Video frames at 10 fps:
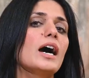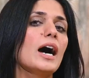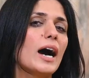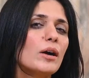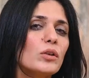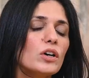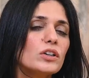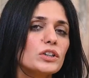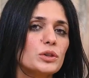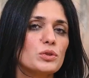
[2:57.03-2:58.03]
How long
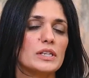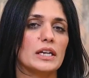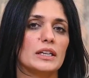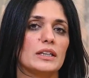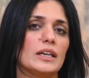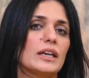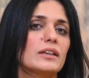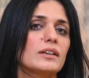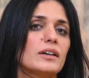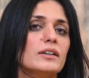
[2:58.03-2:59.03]
are you staying in
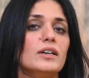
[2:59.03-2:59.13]
Canada?